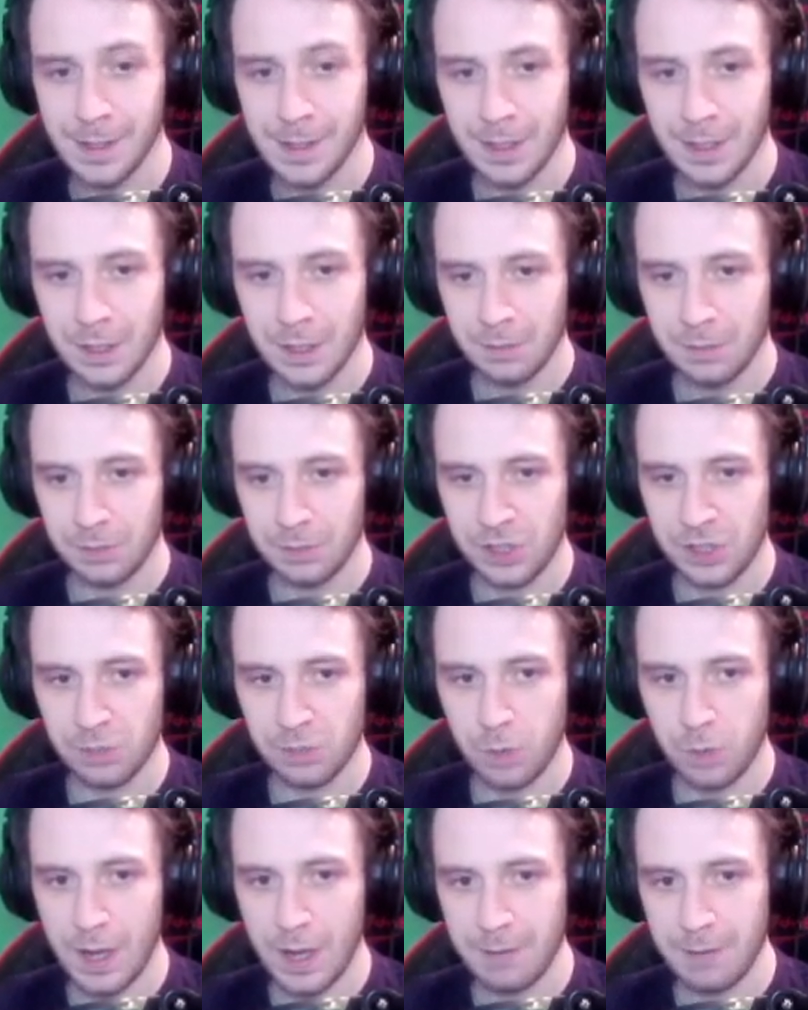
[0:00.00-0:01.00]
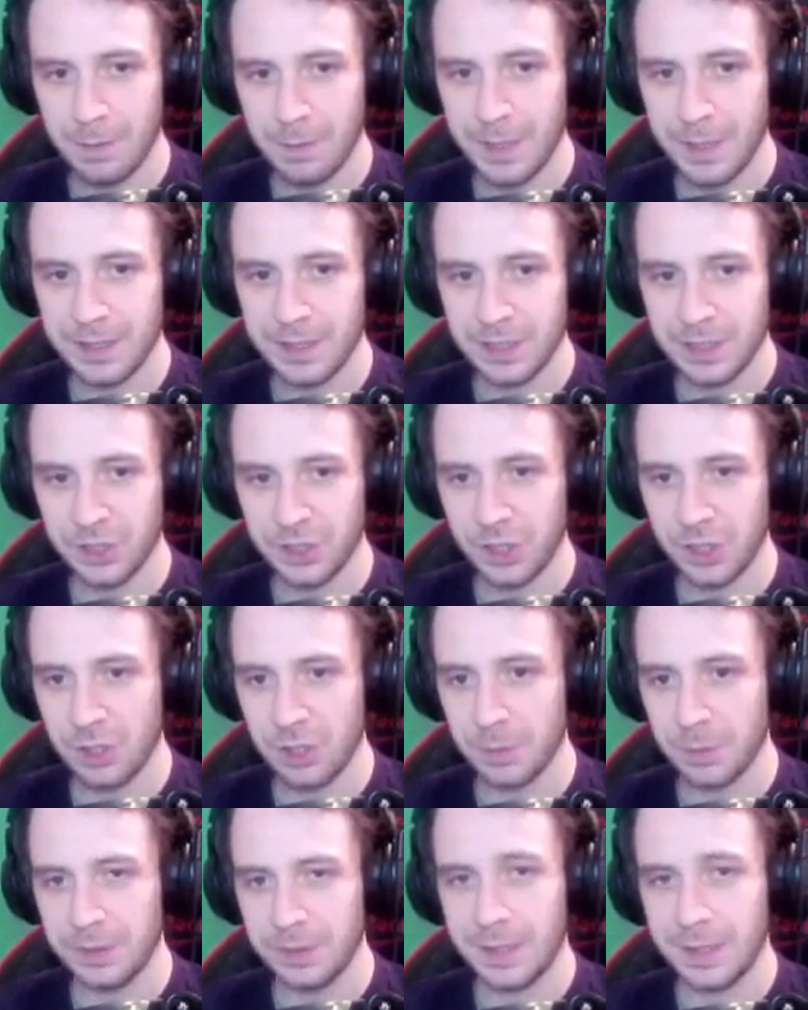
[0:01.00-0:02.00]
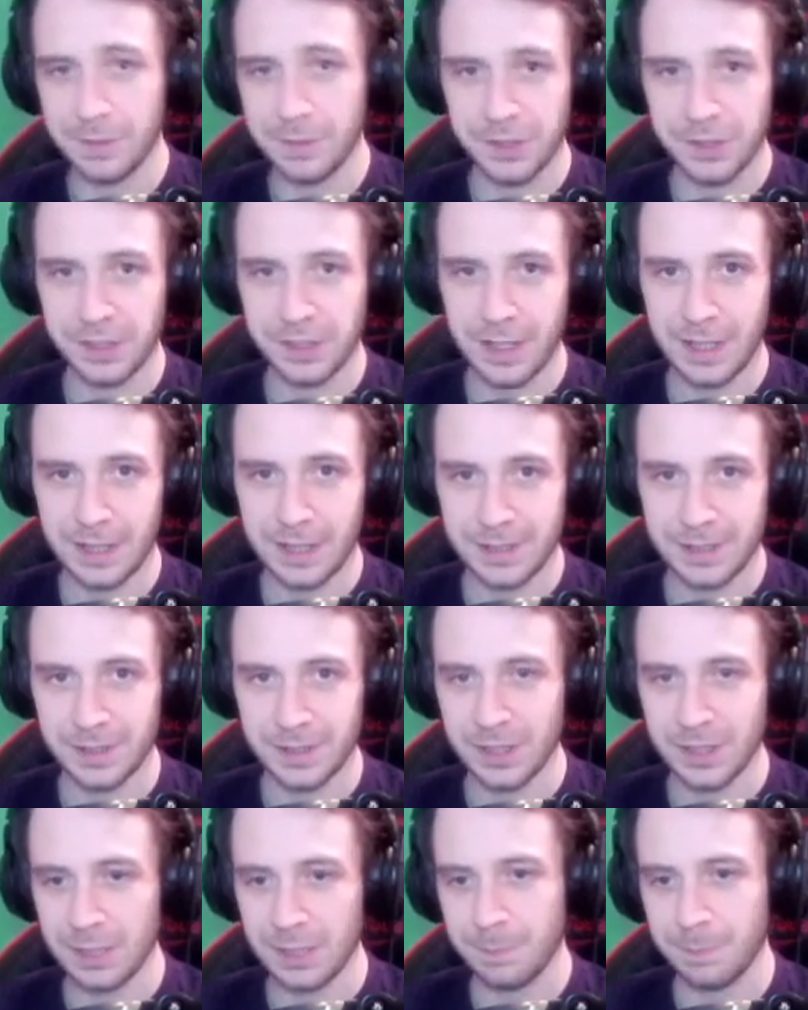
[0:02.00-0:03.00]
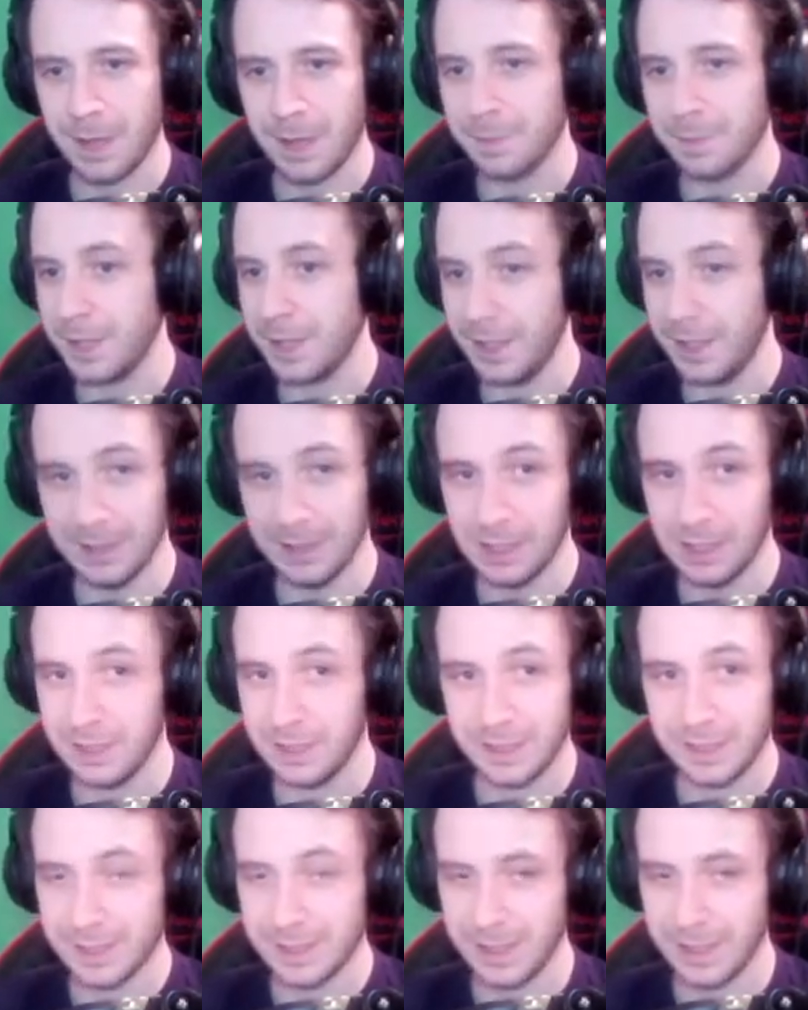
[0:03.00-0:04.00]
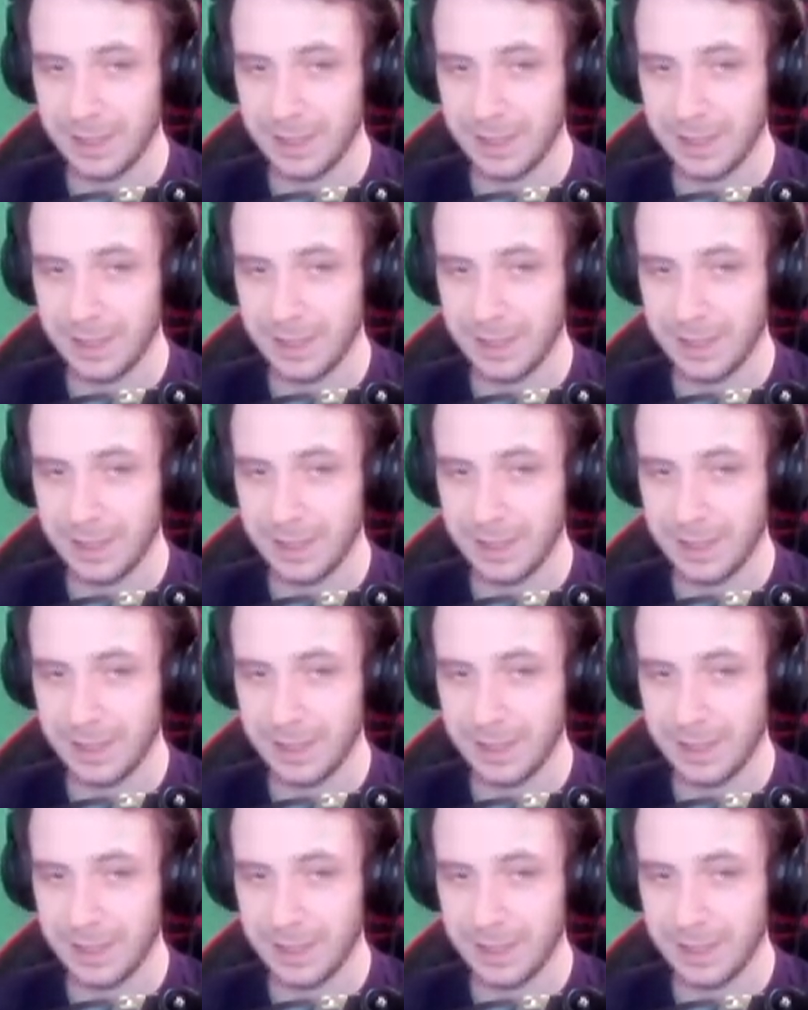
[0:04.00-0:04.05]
Which is why we basically stock up on Devil Stars and spam the hell out of the attack.